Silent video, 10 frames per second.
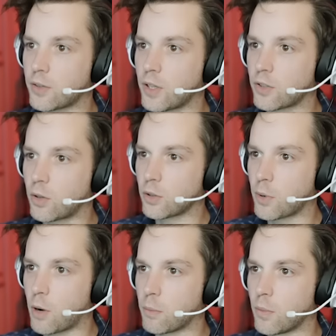sis, hold the
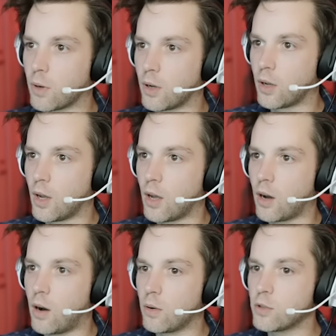rope.
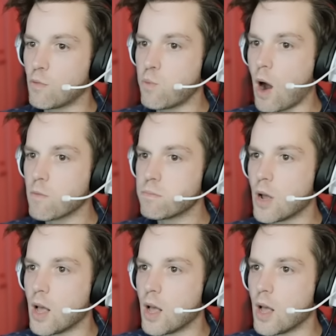Hold the rope.